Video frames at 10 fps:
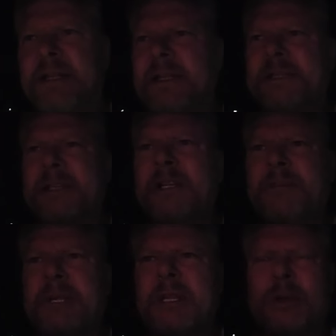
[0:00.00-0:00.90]
is it going to
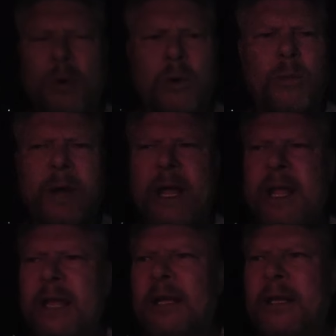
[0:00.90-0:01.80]
be your
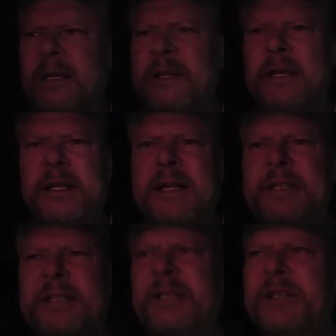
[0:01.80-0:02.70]
way in
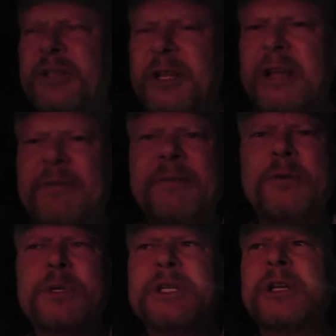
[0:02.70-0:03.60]
SHTF,
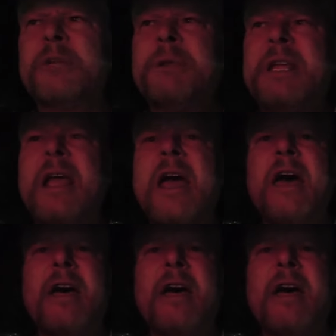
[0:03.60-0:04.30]
or is it going to be